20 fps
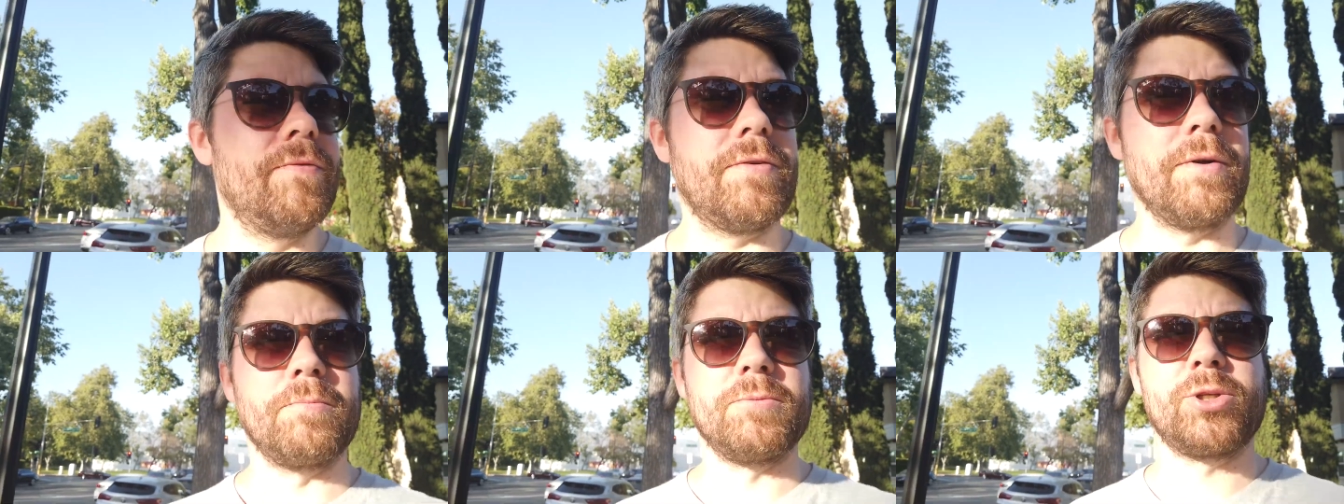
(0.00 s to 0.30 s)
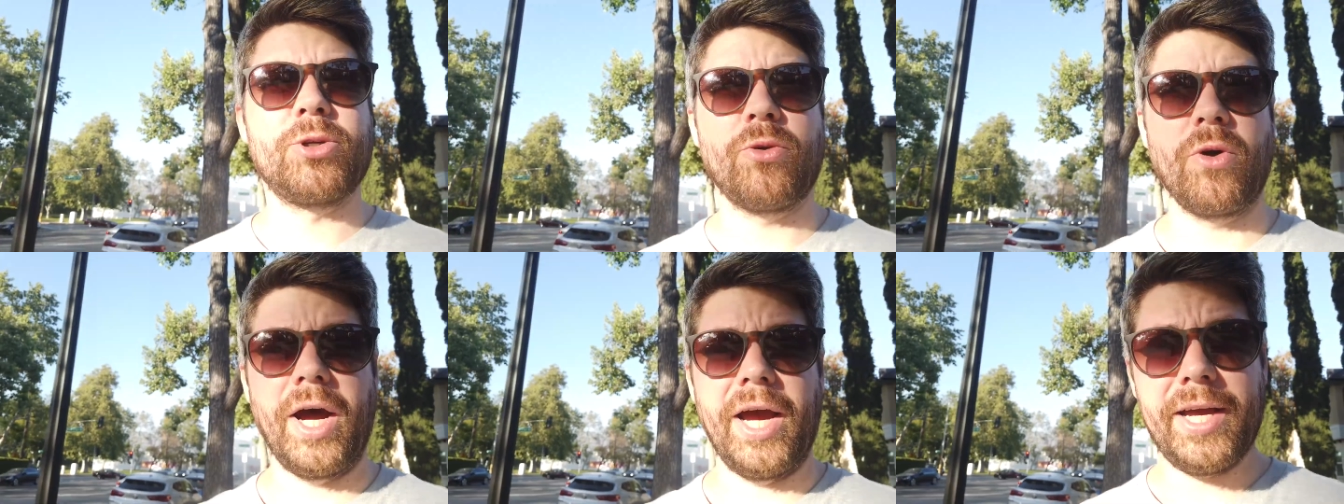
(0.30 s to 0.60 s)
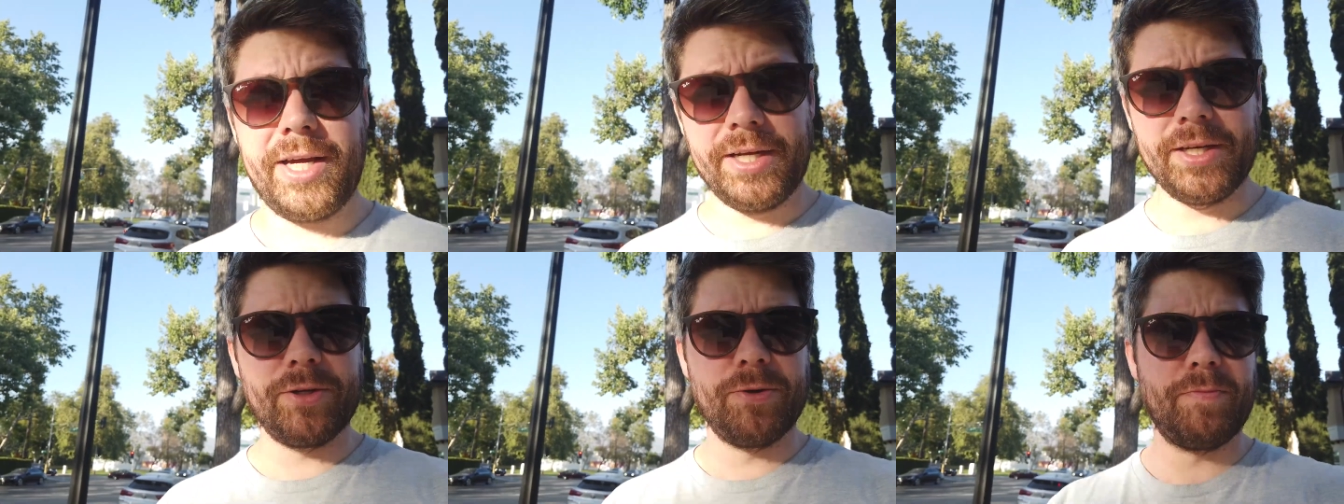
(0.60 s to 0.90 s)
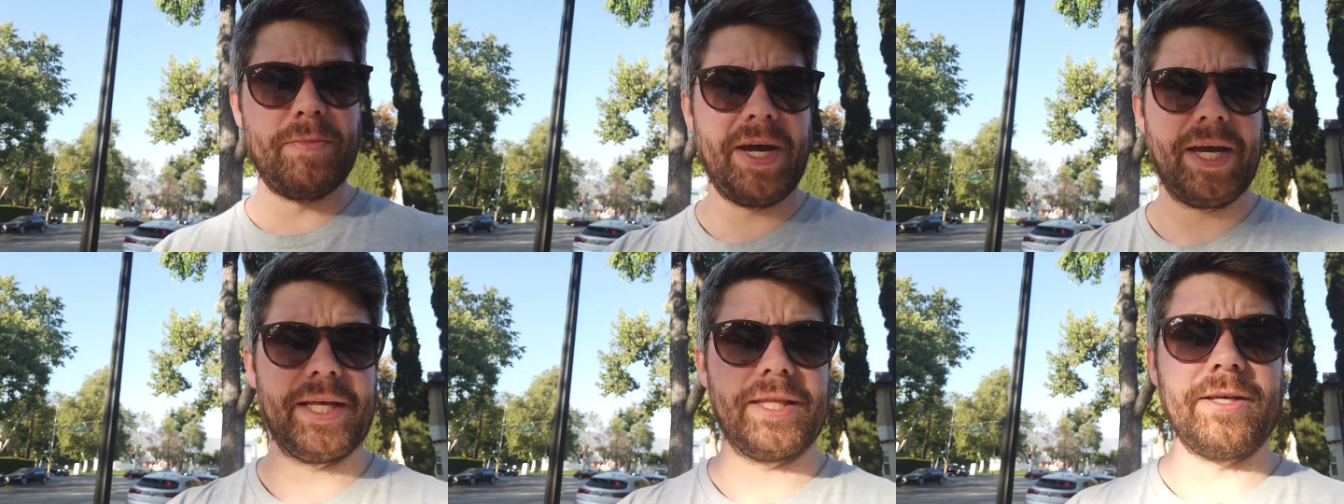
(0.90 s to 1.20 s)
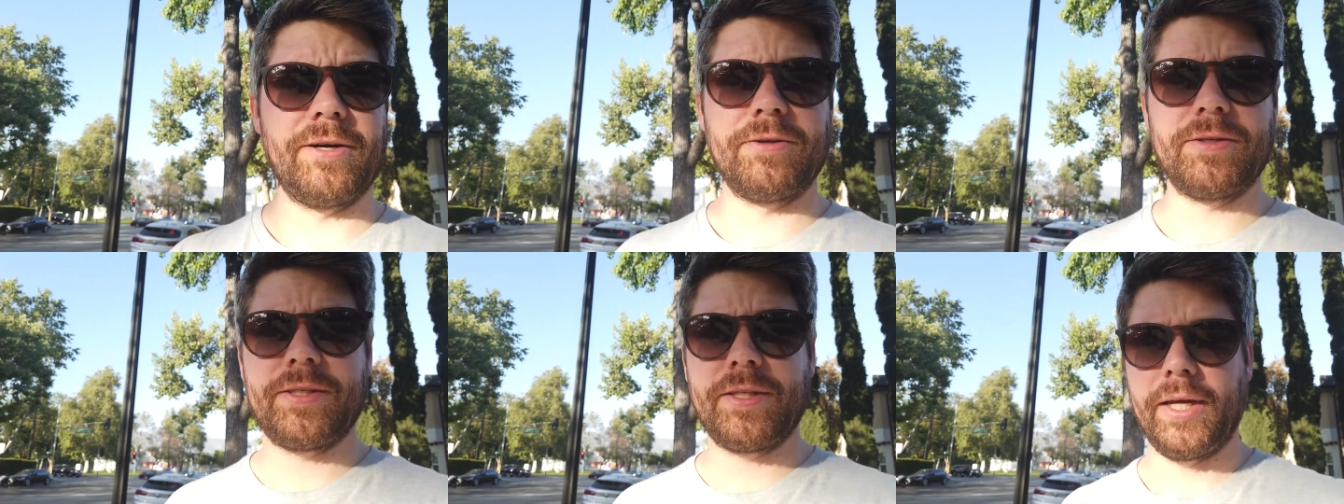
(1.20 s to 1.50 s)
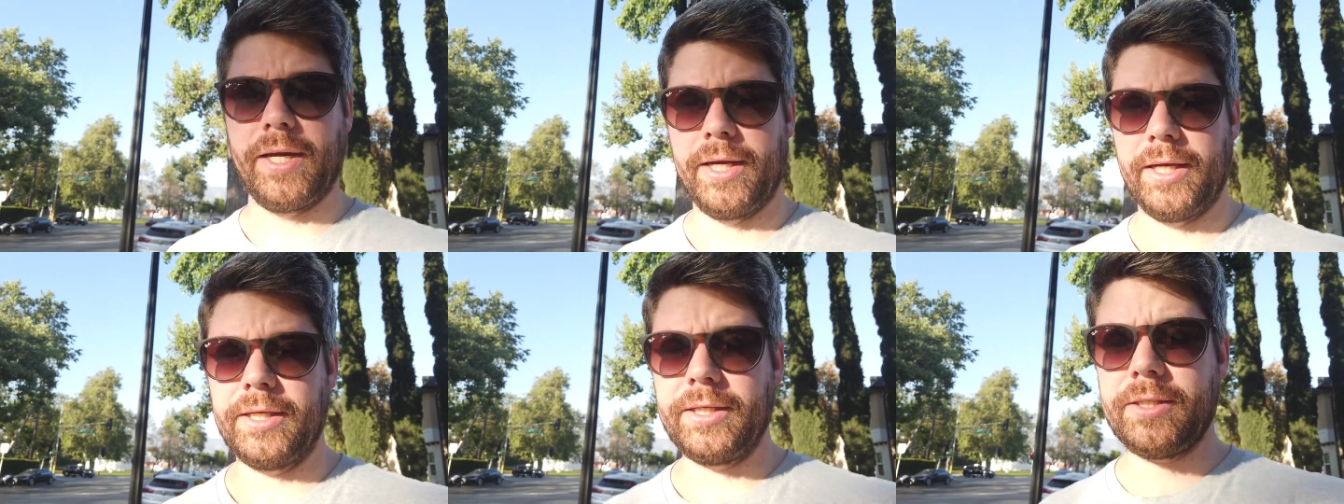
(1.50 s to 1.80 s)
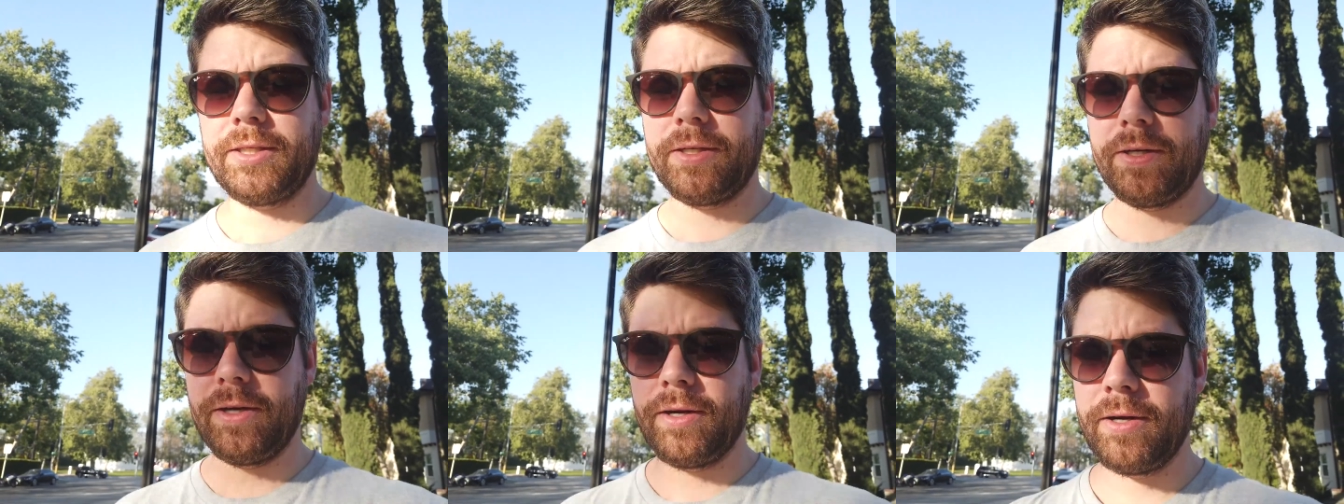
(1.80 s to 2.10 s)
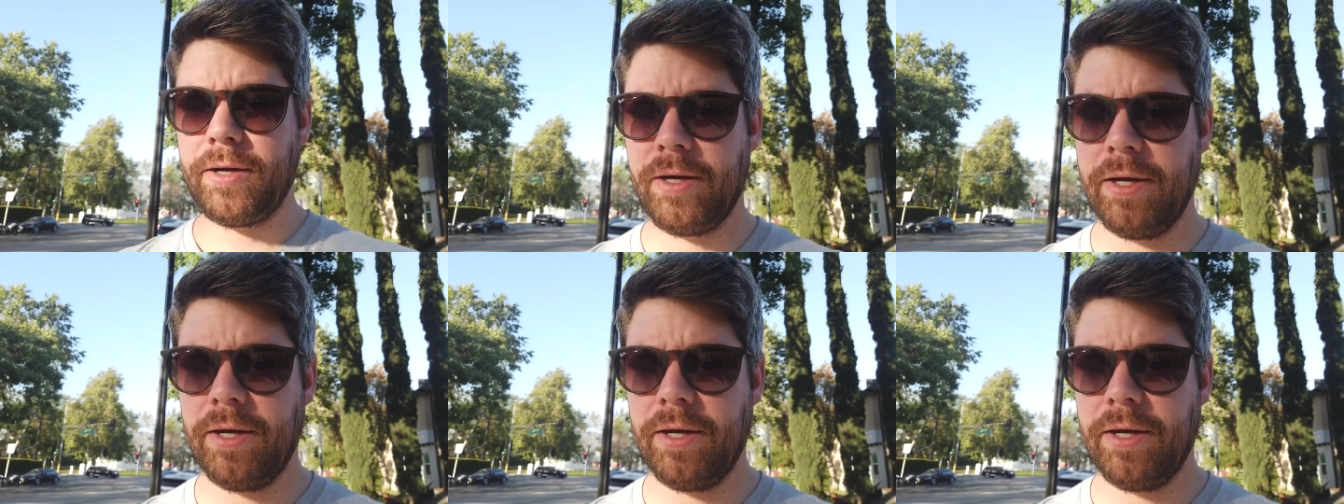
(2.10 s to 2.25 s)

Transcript: from trying to make those things,